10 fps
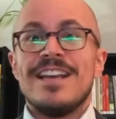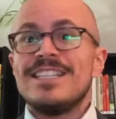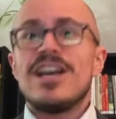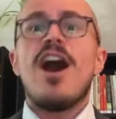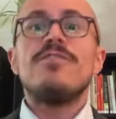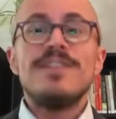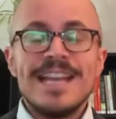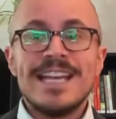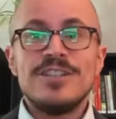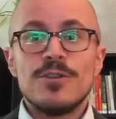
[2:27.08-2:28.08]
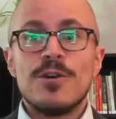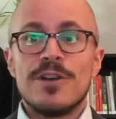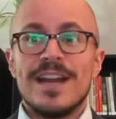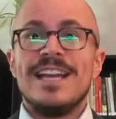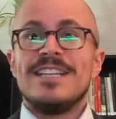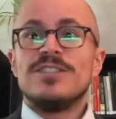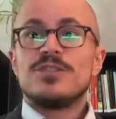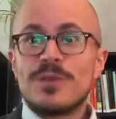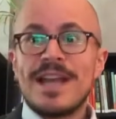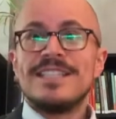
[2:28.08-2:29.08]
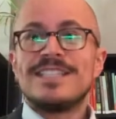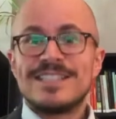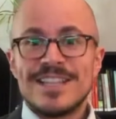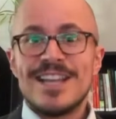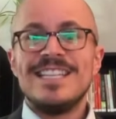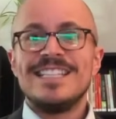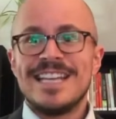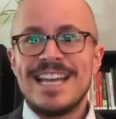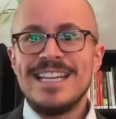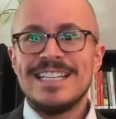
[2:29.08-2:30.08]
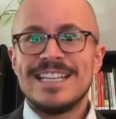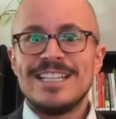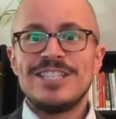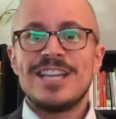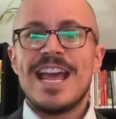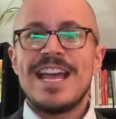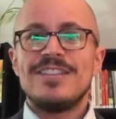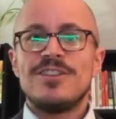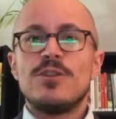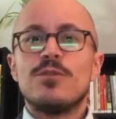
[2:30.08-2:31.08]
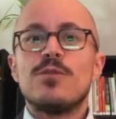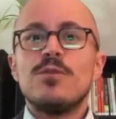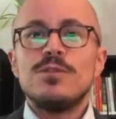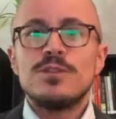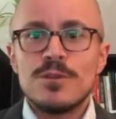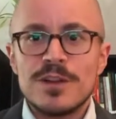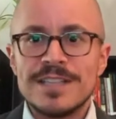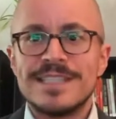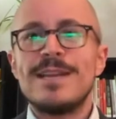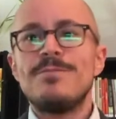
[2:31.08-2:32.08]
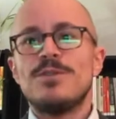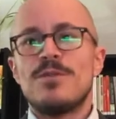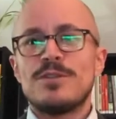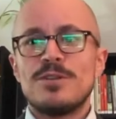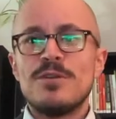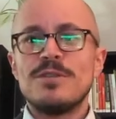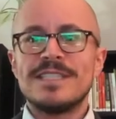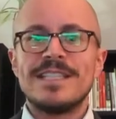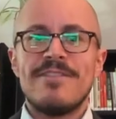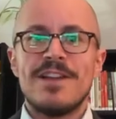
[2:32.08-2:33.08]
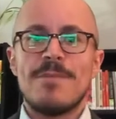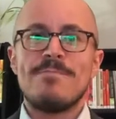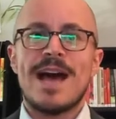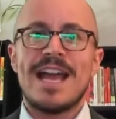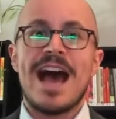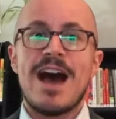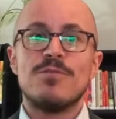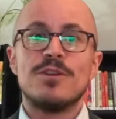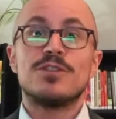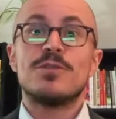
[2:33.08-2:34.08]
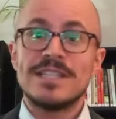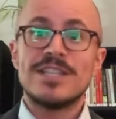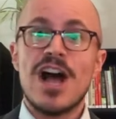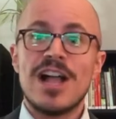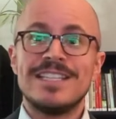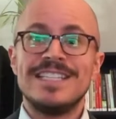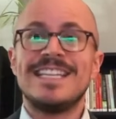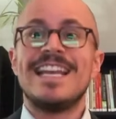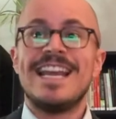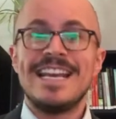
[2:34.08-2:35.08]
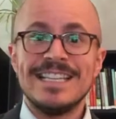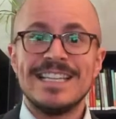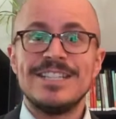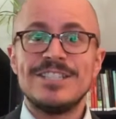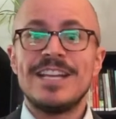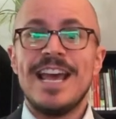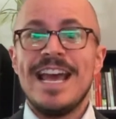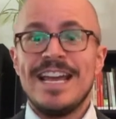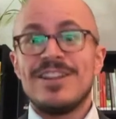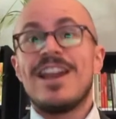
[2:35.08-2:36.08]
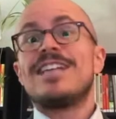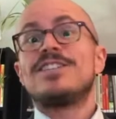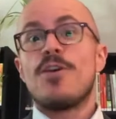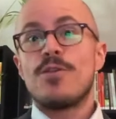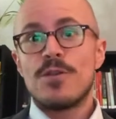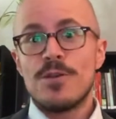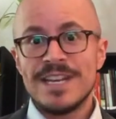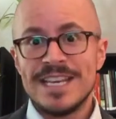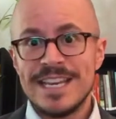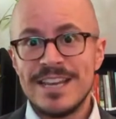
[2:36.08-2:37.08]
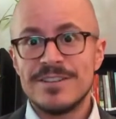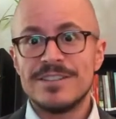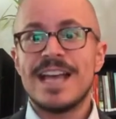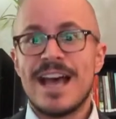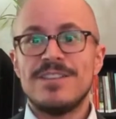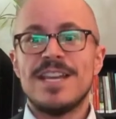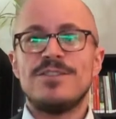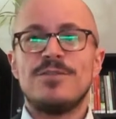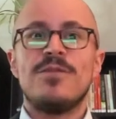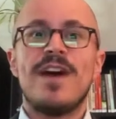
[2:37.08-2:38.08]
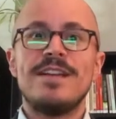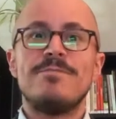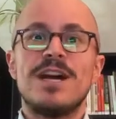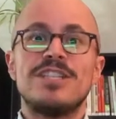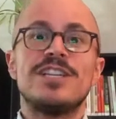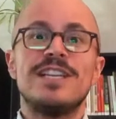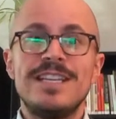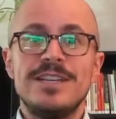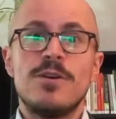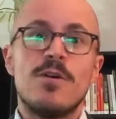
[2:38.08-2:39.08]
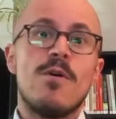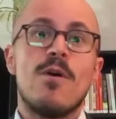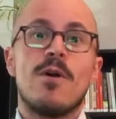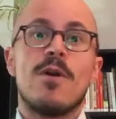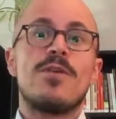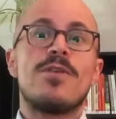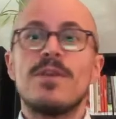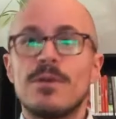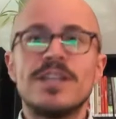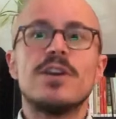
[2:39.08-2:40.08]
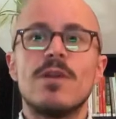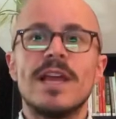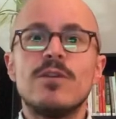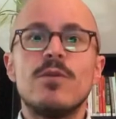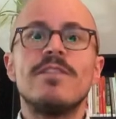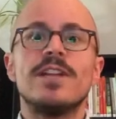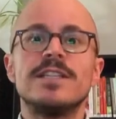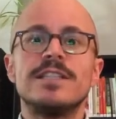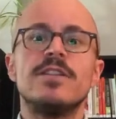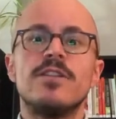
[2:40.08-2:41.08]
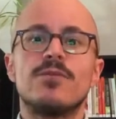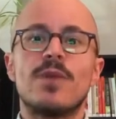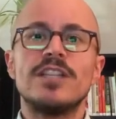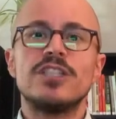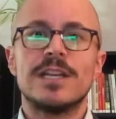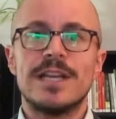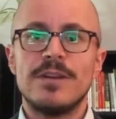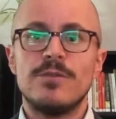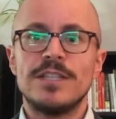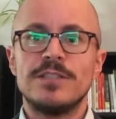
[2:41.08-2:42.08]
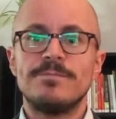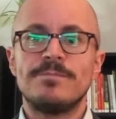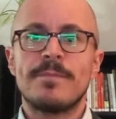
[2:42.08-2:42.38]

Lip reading: is often ignored in trans studies in English, and crucial conceptual tools developed by our trans colleagues in English in the last 30 years have yet to find much echo or theoretical equivalent in the French language.